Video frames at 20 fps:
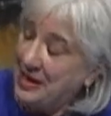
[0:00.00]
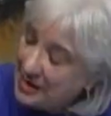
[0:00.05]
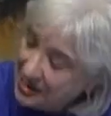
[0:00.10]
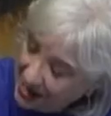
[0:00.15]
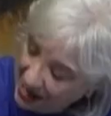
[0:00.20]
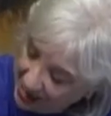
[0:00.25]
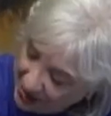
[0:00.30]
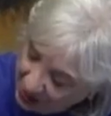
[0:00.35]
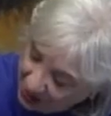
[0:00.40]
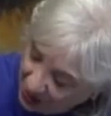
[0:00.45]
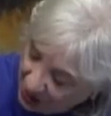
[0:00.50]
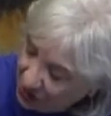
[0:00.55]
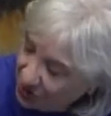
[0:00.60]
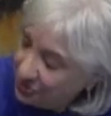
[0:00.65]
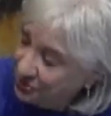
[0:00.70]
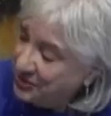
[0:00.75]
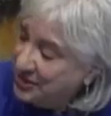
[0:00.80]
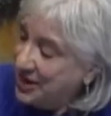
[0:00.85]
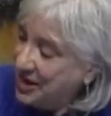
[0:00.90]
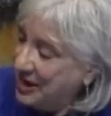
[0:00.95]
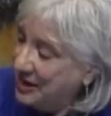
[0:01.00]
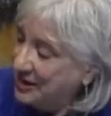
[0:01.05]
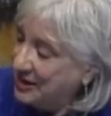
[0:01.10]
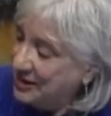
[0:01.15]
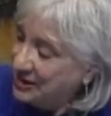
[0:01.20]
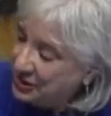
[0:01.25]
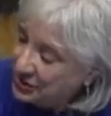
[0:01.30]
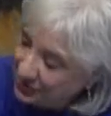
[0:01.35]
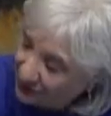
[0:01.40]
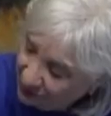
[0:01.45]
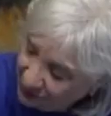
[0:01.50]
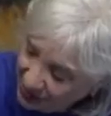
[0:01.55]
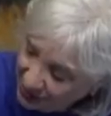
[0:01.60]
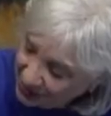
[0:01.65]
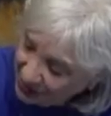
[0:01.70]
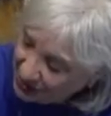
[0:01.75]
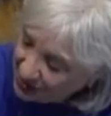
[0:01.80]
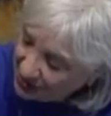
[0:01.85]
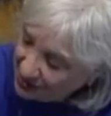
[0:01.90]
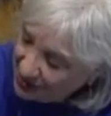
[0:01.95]
And you get a
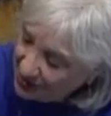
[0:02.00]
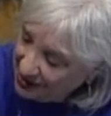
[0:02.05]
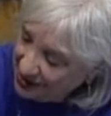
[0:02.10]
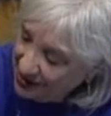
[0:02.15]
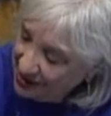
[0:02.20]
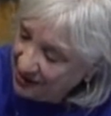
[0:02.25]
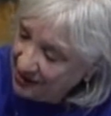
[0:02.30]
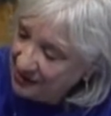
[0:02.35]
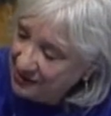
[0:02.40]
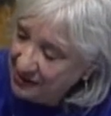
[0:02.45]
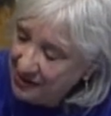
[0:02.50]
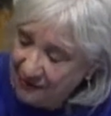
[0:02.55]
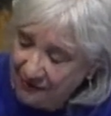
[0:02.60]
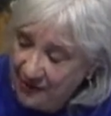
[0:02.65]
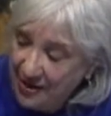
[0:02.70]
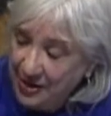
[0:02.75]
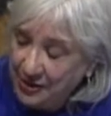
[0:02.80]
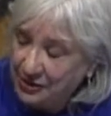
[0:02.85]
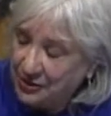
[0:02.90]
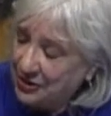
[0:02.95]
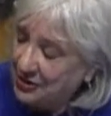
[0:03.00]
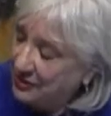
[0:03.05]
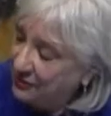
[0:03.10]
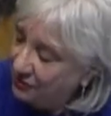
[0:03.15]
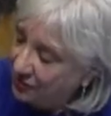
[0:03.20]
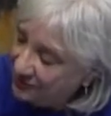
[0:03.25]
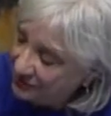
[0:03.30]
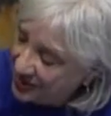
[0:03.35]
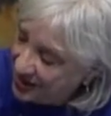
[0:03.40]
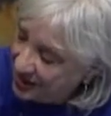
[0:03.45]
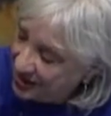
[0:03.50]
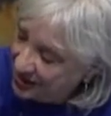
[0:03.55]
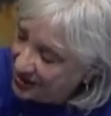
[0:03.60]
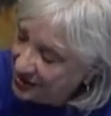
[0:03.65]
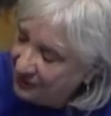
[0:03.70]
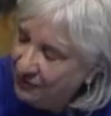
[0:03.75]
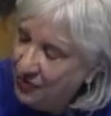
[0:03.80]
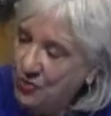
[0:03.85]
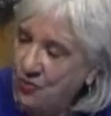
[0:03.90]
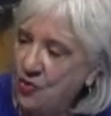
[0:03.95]
different effect from that.
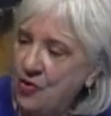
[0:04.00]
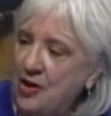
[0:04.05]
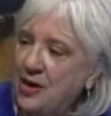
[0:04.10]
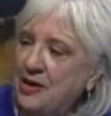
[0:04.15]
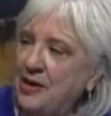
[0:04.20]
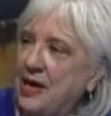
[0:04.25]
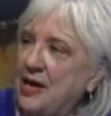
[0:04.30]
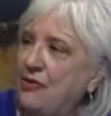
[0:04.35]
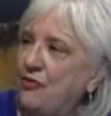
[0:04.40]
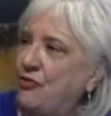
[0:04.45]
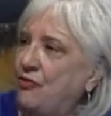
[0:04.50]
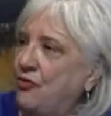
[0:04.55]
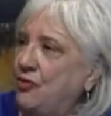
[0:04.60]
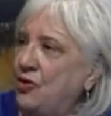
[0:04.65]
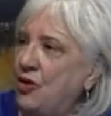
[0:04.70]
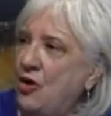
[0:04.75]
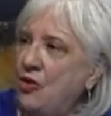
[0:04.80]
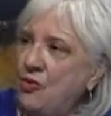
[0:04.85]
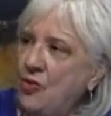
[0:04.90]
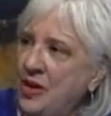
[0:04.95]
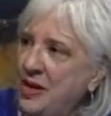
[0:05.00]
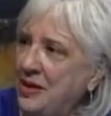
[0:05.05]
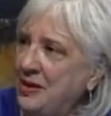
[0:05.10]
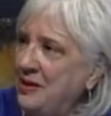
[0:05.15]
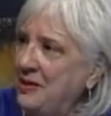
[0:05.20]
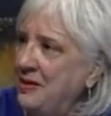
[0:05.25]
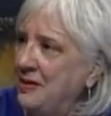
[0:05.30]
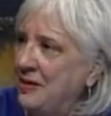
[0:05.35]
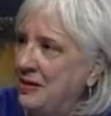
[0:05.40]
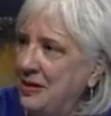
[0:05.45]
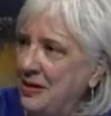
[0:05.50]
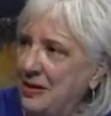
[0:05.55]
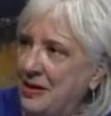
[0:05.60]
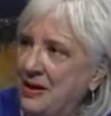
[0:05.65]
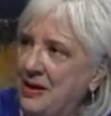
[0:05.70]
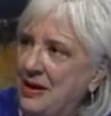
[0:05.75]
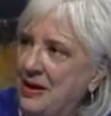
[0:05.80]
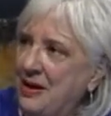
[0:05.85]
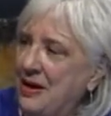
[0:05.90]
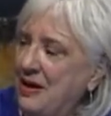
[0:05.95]
If you want a flowing,
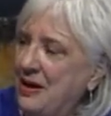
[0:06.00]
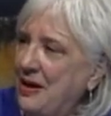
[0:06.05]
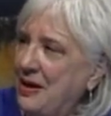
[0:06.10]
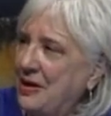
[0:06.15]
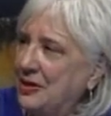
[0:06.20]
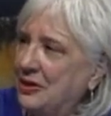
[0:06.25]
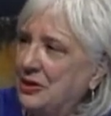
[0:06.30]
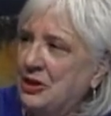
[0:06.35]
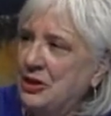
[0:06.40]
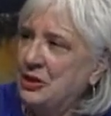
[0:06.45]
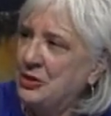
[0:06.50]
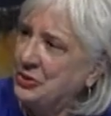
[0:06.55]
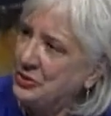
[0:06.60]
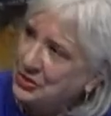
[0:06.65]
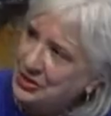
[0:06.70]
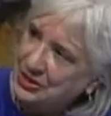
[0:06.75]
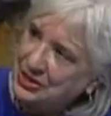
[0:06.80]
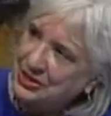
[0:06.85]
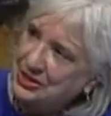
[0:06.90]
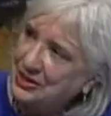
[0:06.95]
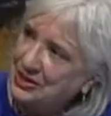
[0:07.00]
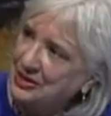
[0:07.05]
loose